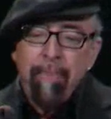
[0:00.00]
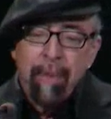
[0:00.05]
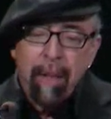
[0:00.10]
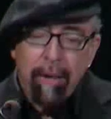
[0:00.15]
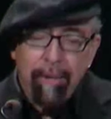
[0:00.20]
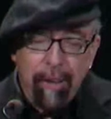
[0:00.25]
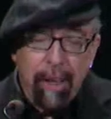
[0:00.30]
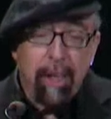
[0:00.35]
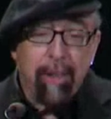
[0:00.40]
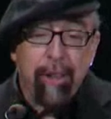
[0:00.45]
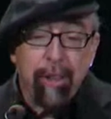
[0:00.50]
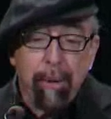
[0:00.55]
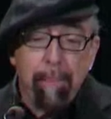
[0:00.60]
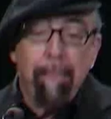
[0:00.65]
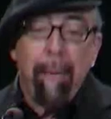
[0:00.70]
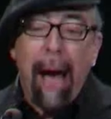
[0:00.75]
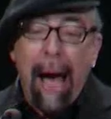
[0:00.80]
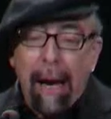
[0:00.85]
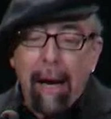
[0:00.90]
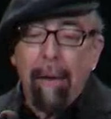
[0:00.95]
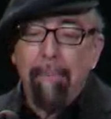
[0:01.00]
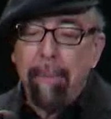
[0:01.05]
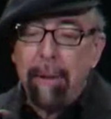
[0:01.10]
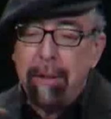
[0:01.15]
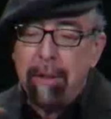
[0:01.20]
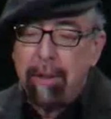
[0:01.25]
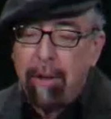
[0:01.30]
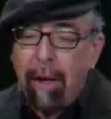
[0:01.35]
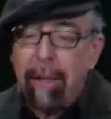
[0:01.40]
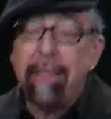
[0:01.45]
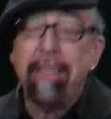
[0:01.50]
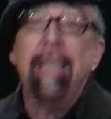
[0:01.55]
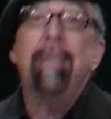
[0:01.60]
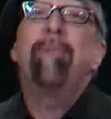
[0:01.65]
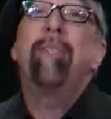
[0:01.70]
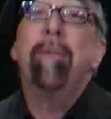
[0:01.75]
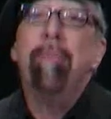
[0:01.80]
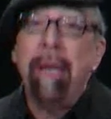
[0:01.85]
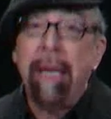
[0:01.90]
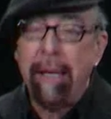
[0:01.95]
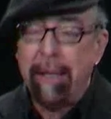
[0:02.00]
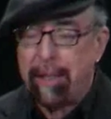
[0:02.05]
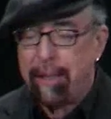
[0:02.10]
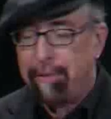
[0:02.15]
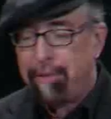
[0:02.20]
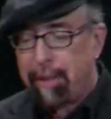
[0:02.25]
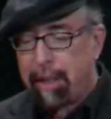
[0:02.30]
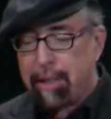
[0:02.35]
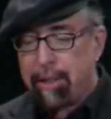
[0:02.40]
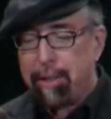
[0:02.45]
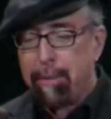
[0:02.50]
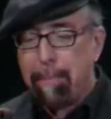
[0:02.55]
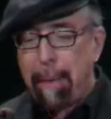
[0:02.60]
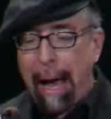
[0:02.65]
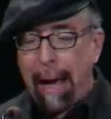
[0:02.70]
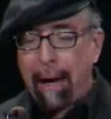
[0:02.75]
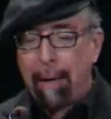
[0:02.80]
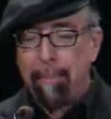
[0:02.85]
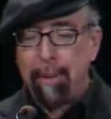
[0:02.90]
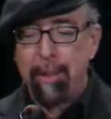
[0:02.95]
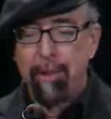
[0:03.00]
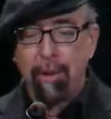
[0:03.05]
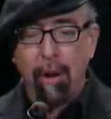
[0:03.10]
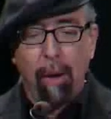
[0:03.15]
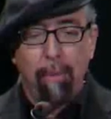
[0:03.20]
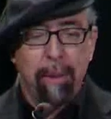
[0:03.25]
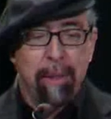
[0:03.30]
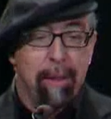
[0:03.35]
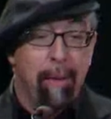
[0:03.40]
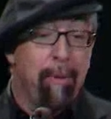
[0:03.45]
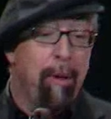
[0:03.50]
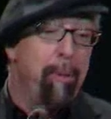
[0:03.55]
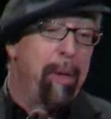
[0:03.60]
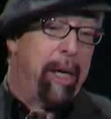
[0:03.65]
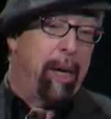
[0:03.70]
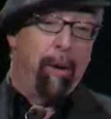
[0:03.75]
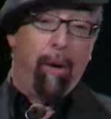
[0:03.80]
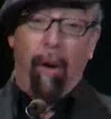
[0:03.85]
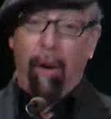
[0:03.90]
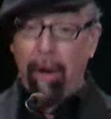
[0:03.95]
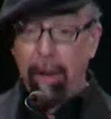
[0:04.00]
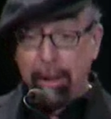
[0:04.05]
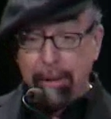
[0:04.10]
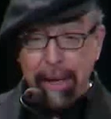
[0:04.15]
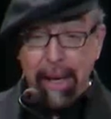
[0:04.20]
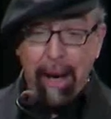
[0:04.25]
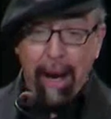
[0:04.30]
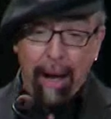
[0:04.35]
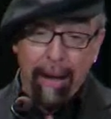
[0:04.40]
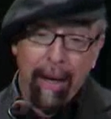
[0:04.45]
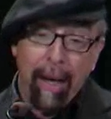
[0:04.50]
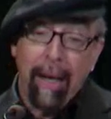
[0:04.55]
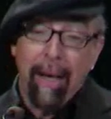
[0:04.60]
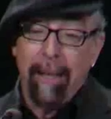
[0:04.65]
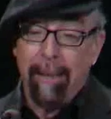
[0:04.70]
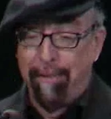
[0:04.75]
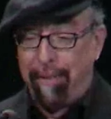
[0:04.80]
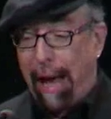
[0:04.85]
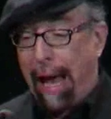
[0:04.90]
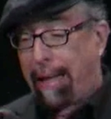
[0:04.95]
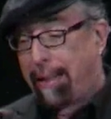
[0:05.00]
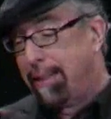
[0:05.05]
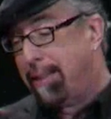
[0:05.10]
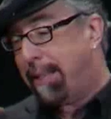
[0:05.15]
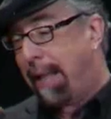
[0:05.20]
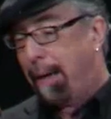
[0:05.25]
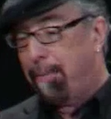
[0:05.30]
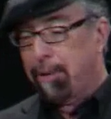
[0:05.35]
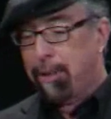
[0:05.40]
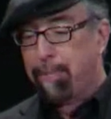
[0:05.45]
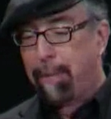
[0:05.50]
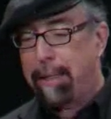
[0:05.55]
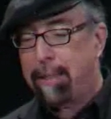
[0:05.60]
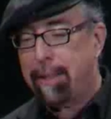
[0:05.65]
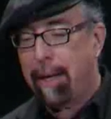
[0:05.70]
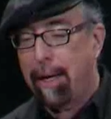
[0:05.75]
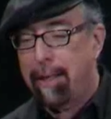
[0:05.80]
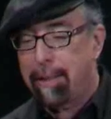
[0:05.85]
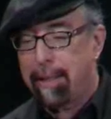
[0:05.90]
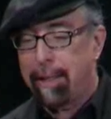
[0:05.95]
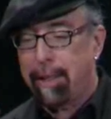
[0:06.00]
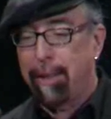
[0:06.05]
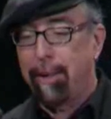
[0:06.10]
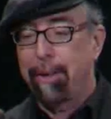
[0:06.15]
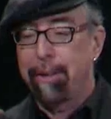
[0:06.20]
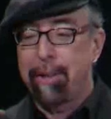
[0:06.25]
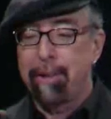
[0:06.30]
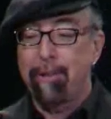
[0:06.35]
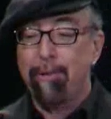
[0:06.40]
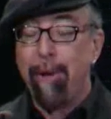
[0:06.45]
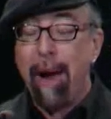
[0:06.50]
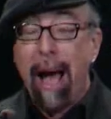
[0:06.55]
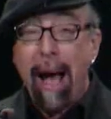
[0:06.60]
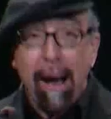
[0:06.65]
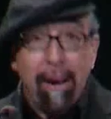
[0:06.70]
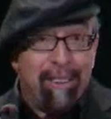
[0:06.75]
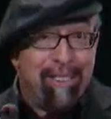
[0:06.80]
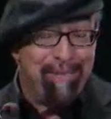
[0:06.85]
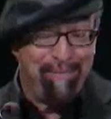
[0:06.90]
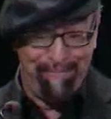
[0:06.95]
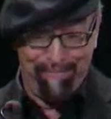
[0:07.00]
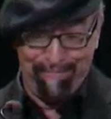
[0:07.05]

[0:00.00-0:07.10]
figures she'll back up and start, it seems to me, she figures she'll back up and start with something we can all agree on the fact established by science that the earth is round.